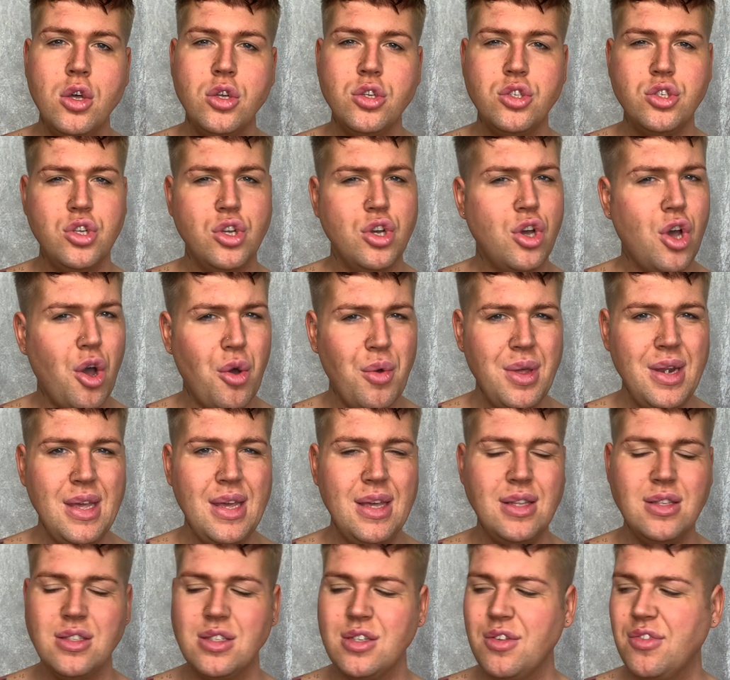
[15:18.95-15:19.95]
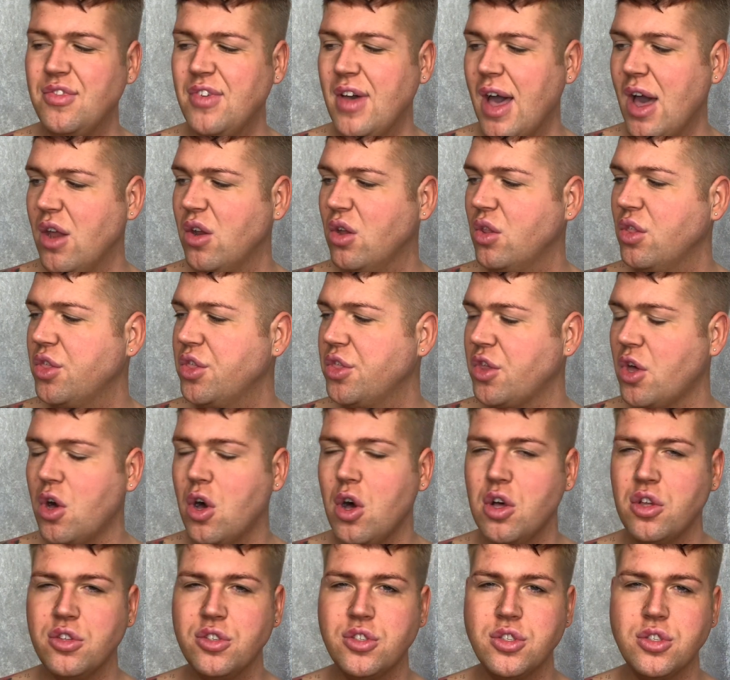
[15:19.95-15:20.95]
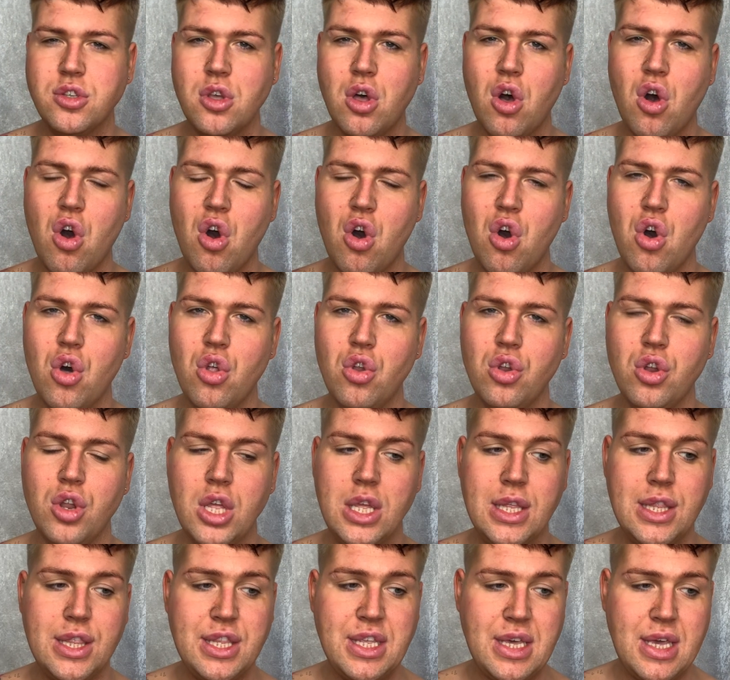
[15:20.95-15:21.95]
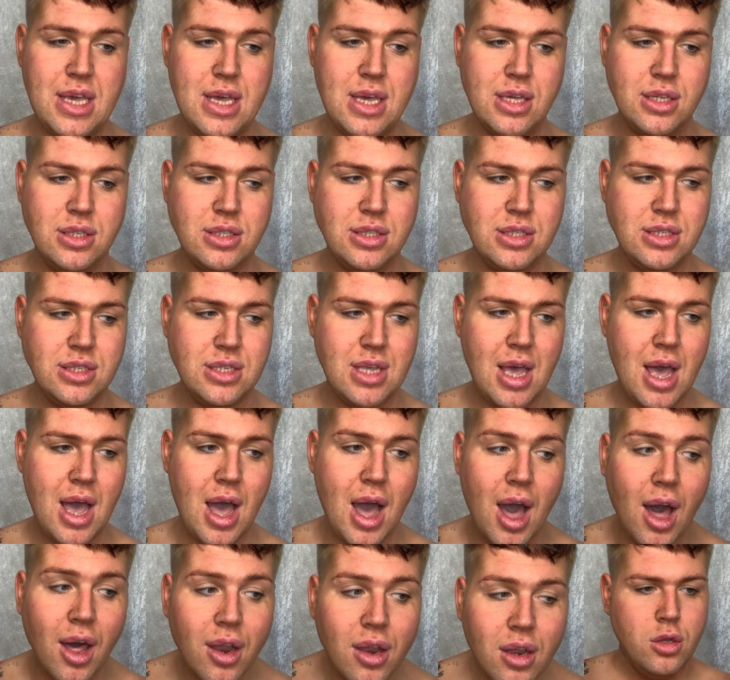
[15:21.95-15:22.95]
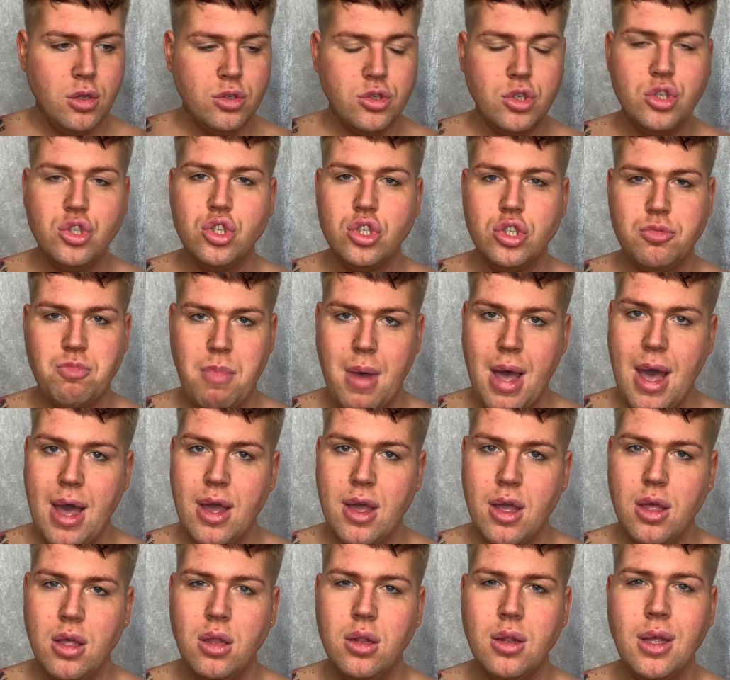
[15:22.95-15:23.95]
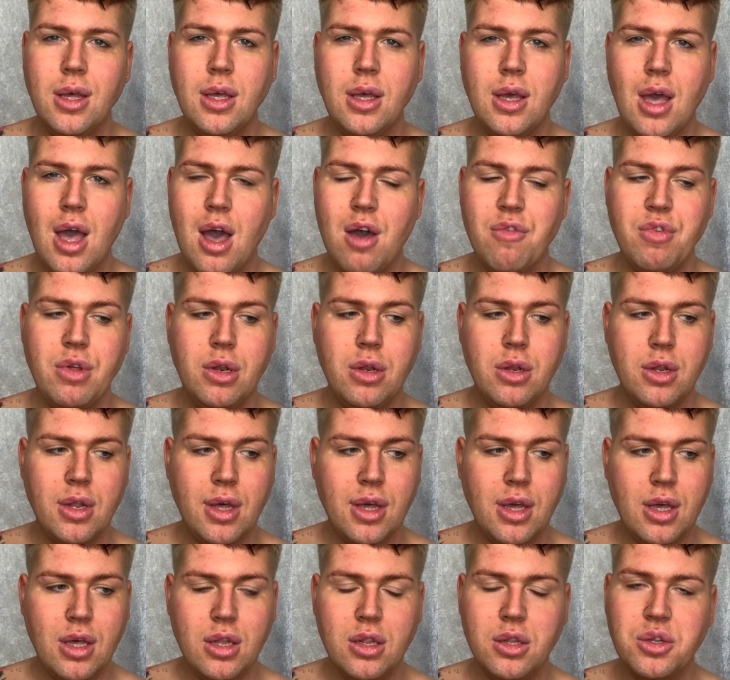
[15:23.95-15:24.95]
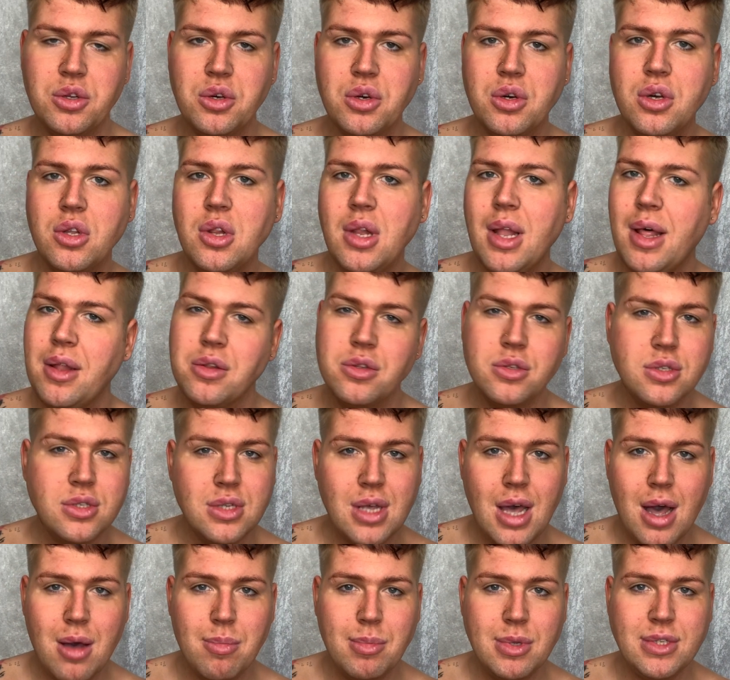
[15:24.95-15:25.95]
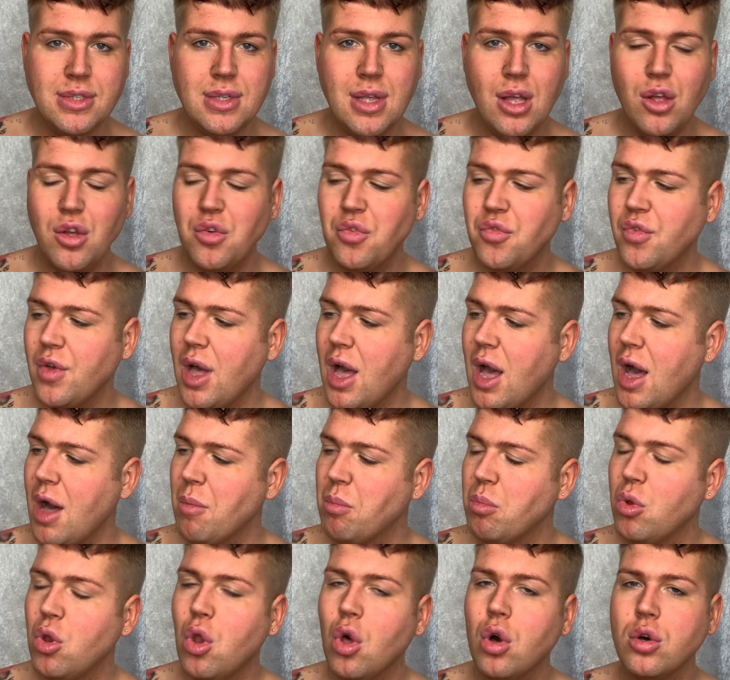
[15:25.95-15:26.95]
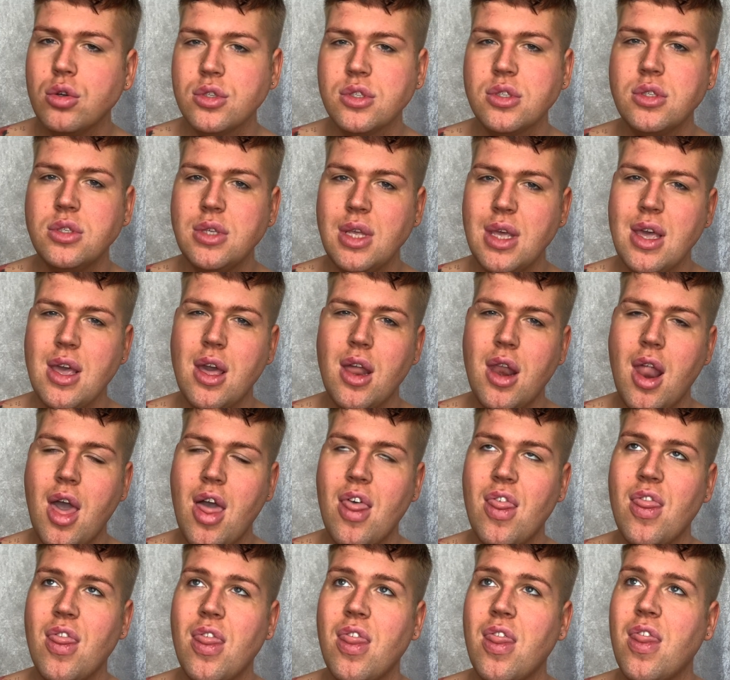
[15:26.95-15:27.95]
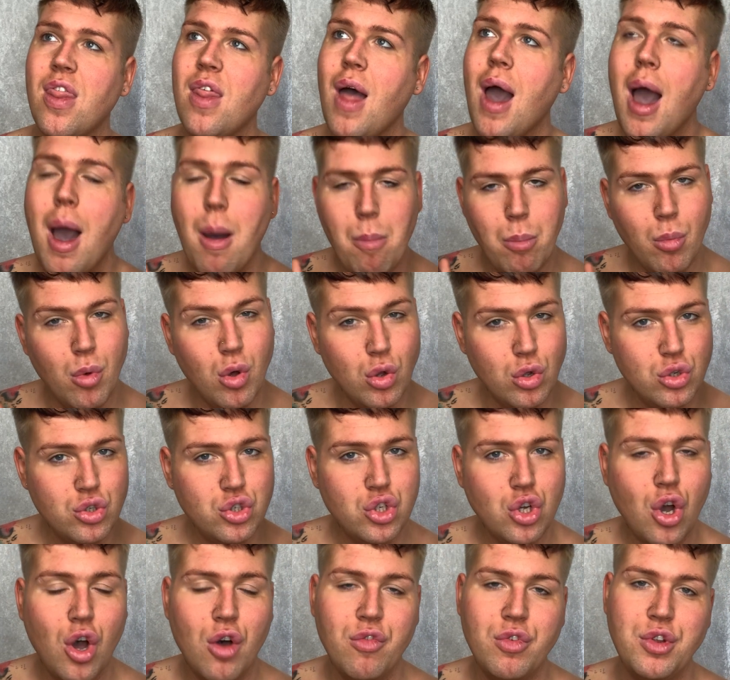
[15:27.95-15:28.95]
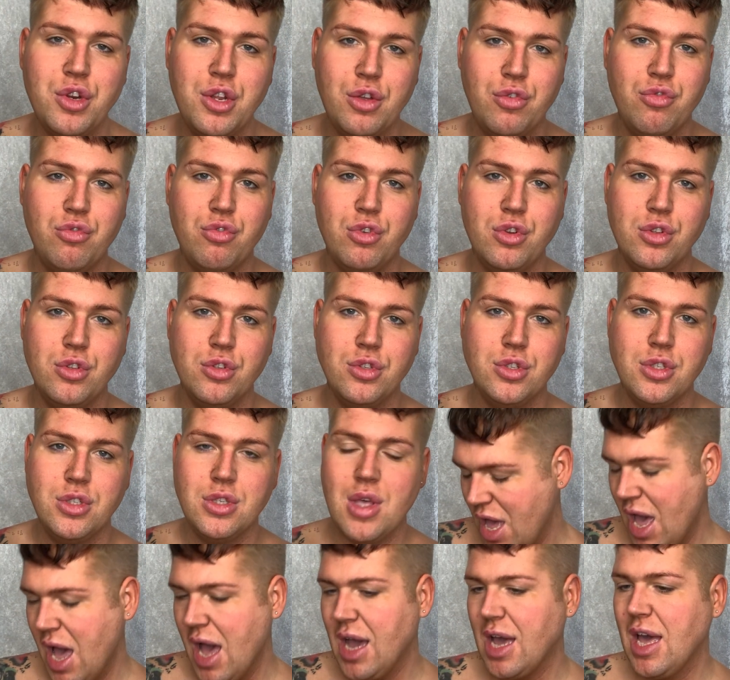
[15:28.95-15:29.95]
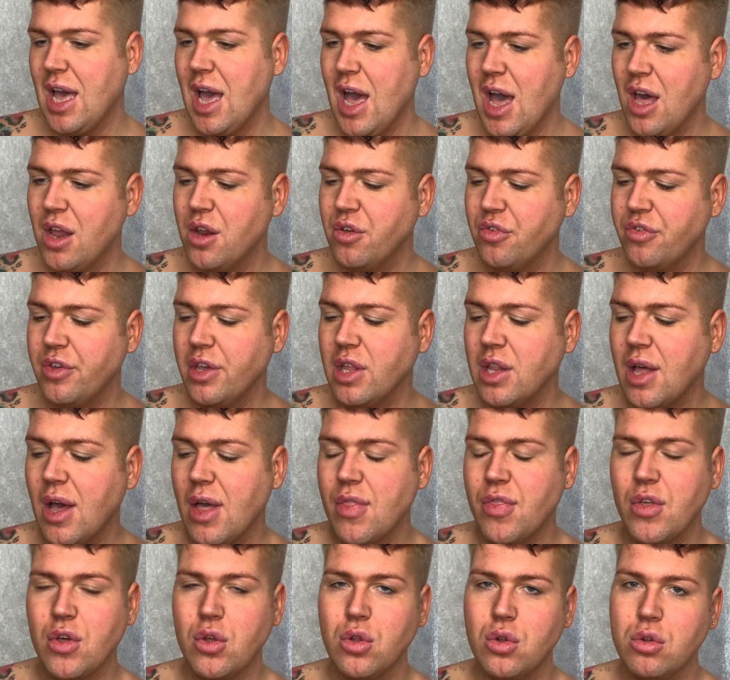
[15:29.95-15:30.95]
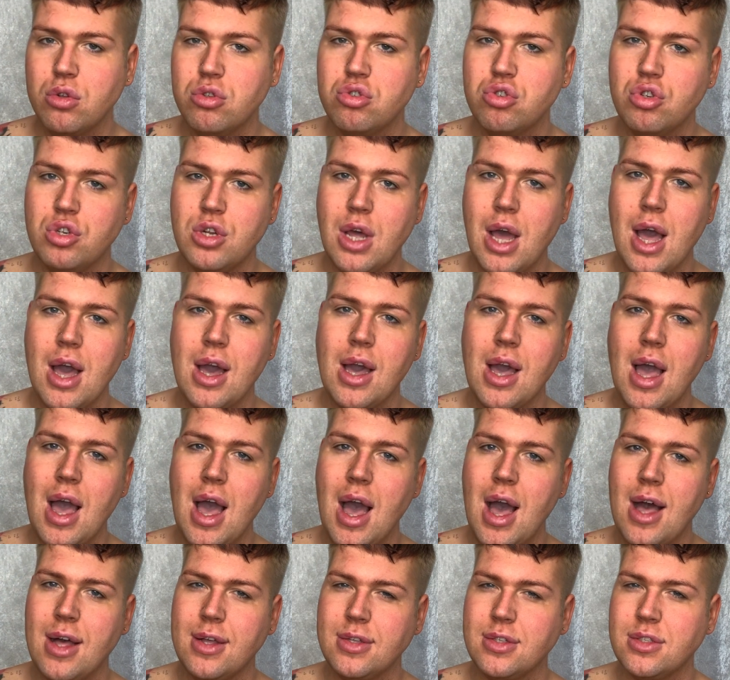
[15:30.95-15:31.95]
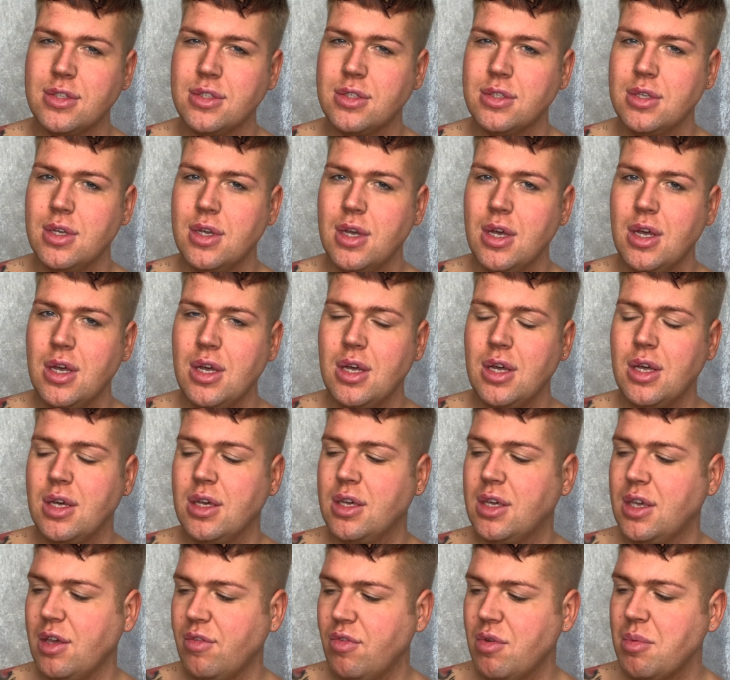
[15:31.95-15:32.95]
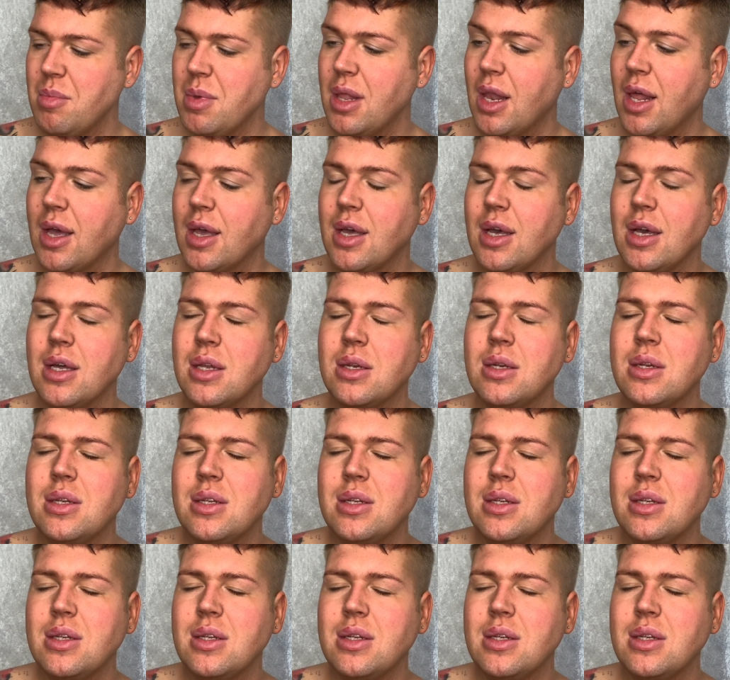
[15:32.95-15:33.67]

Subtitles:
So going into final thoughts on the tan. So just by like having like a little glance at myself, I'm not seeing that much of a difference. I kind of feel like the Ultra Dark has given me like a